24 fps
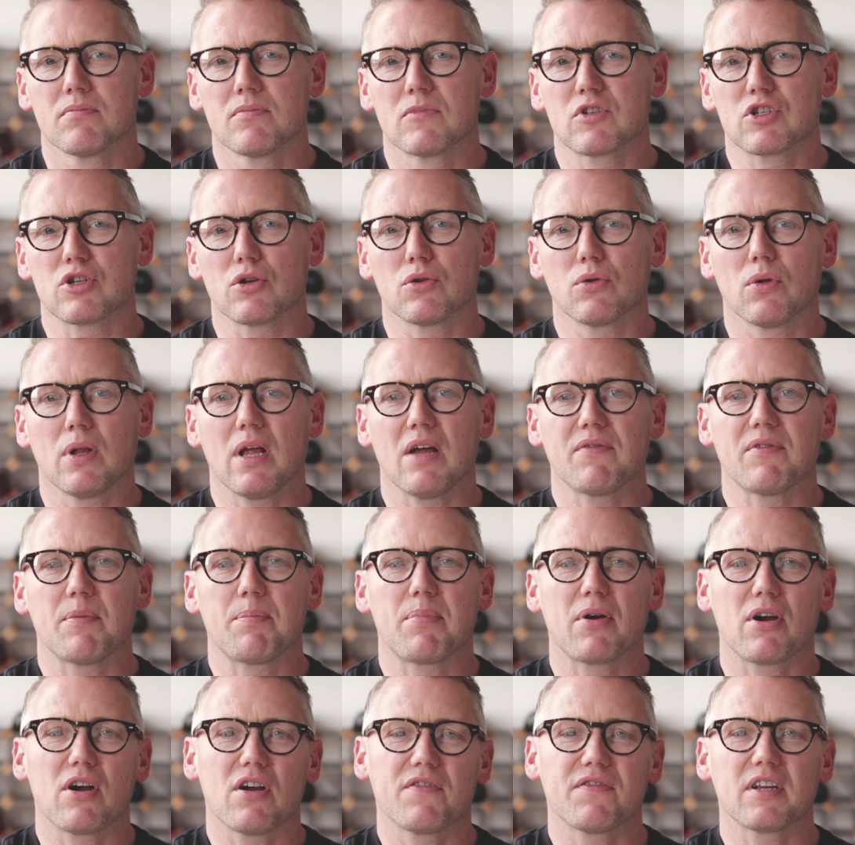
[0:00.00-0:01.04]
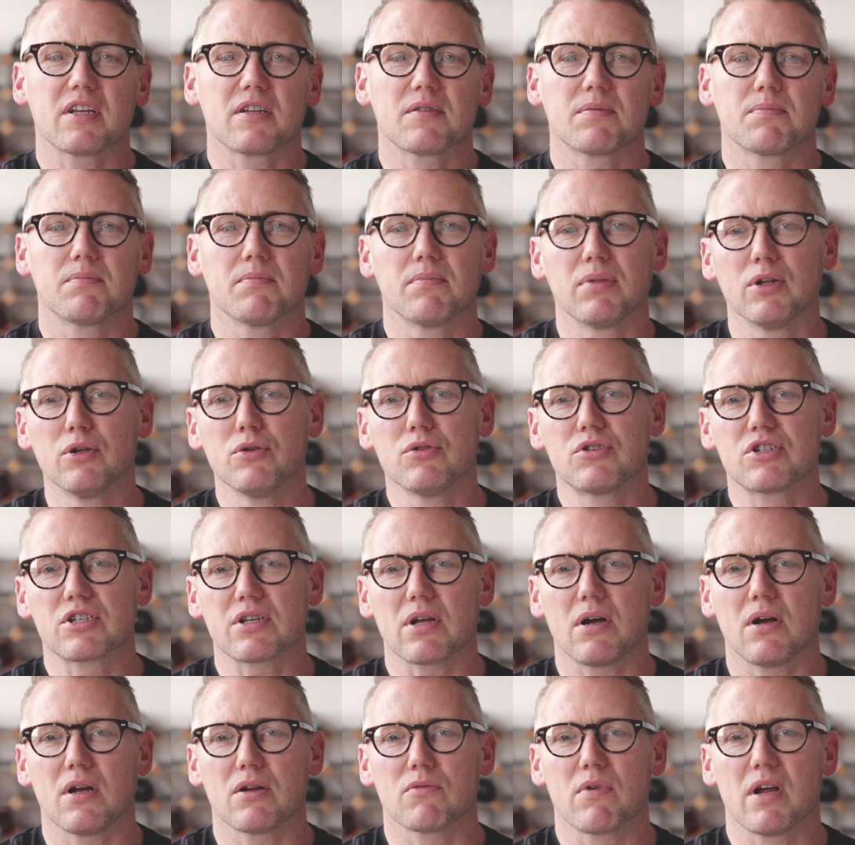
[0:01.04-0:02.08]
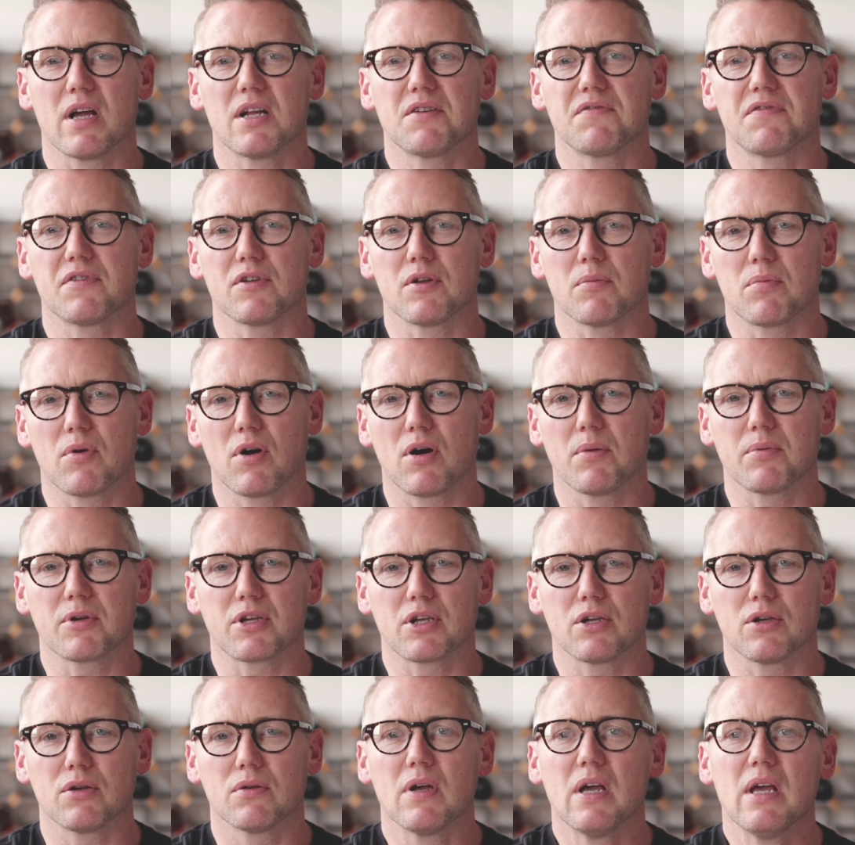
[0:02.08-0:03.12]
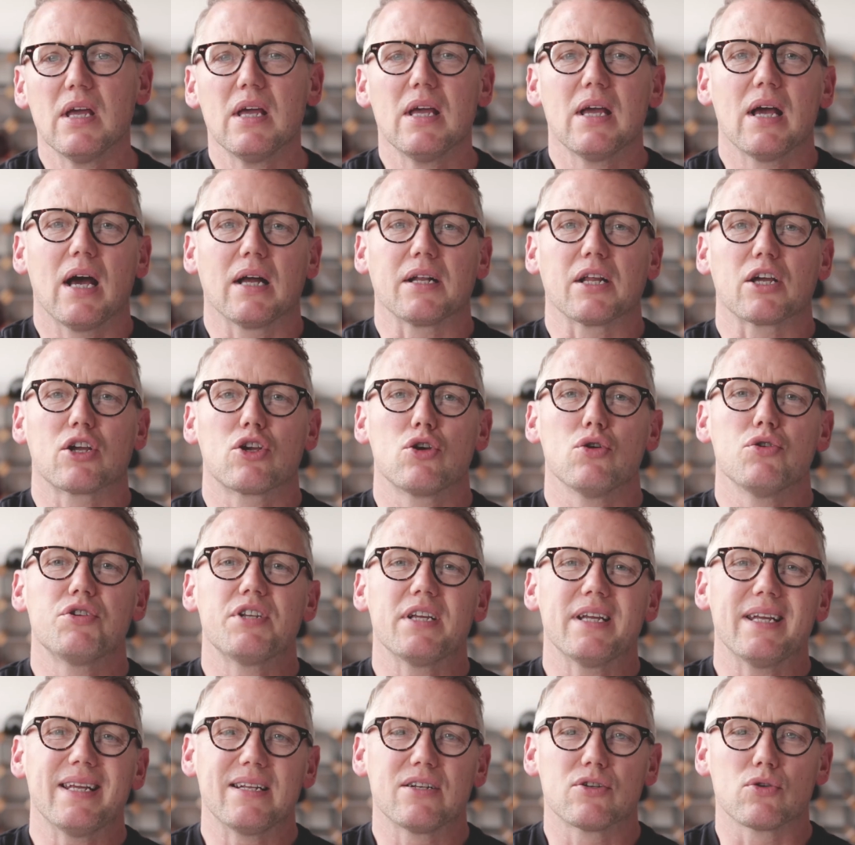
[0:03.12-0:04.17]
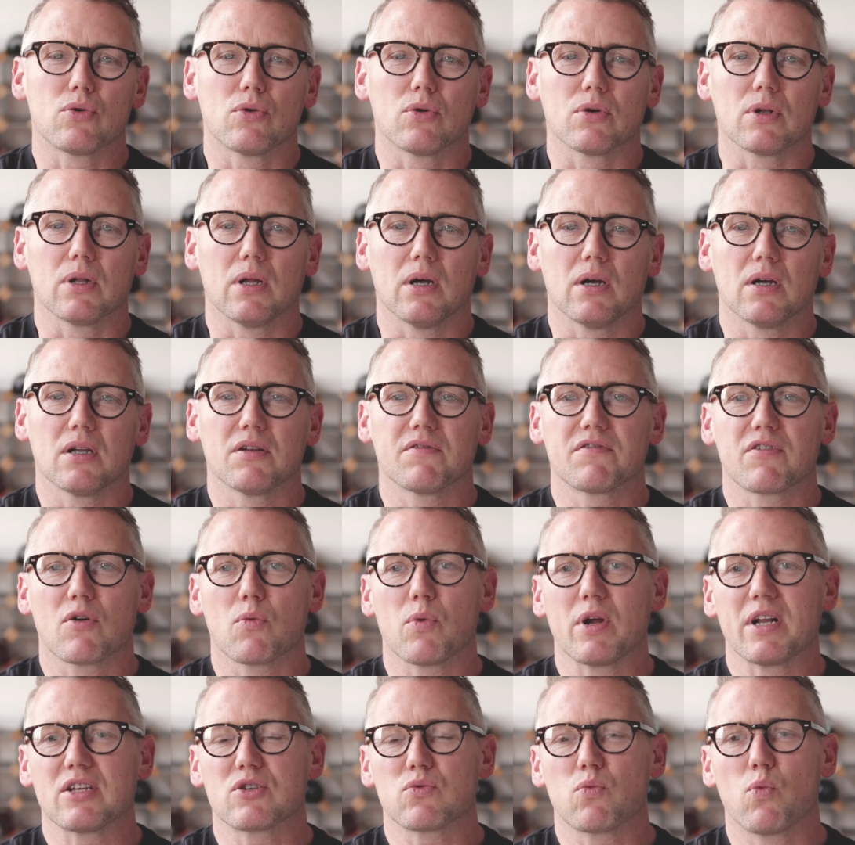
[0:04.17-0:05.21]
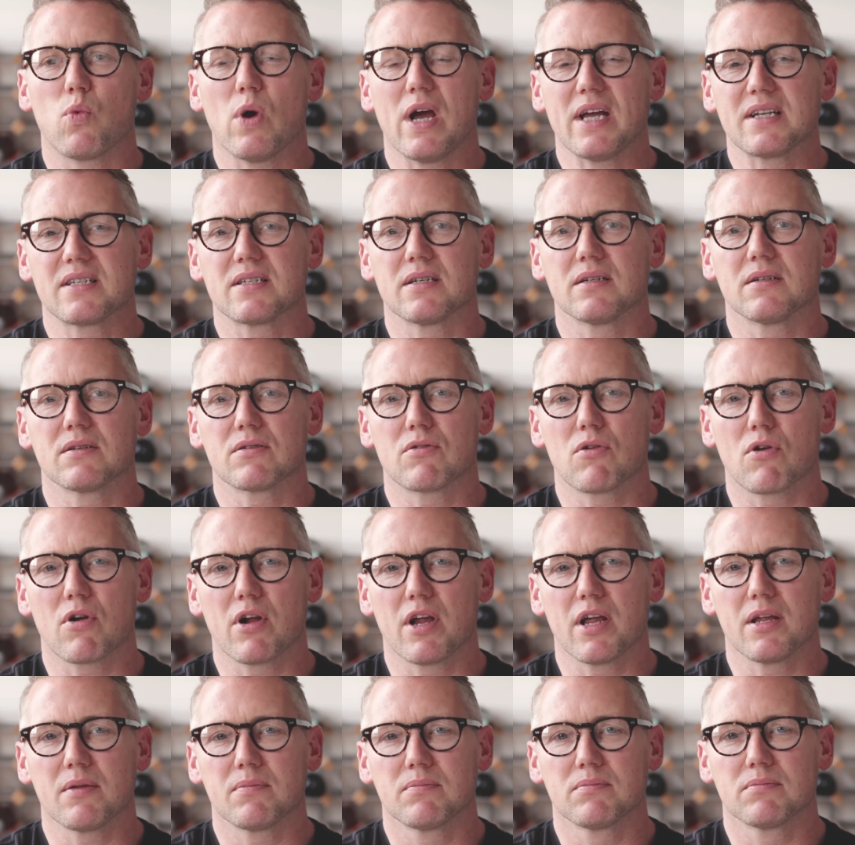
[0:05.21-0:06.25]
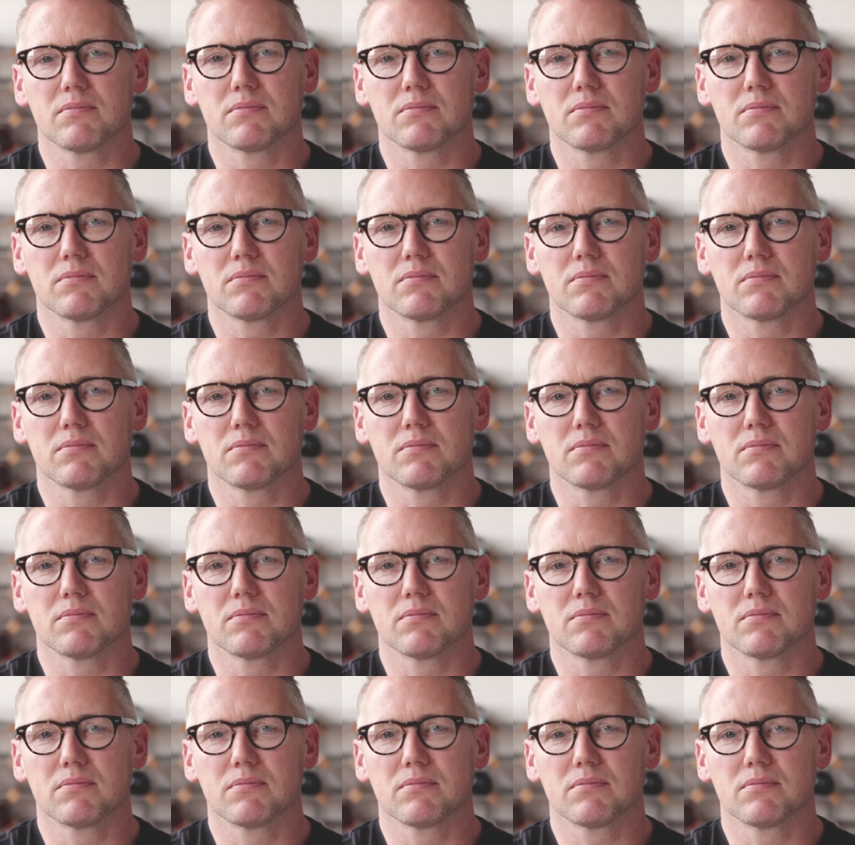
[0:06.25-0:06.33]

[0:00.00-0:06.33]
So you'll have a perfect blue sky red for your barbecue and a good indoor line for when it's wet and grey.